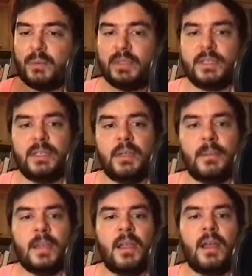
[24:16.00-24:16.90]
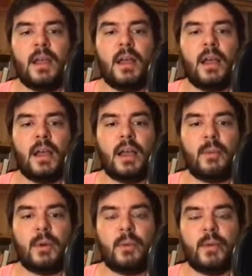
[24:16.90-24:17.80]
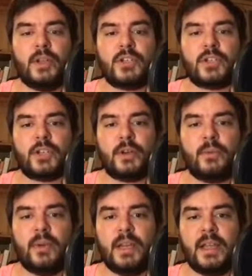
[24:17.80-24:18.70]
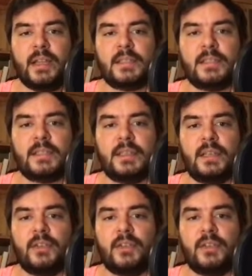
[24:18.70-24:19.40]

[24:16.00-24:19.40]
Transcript: will see, um, which relates in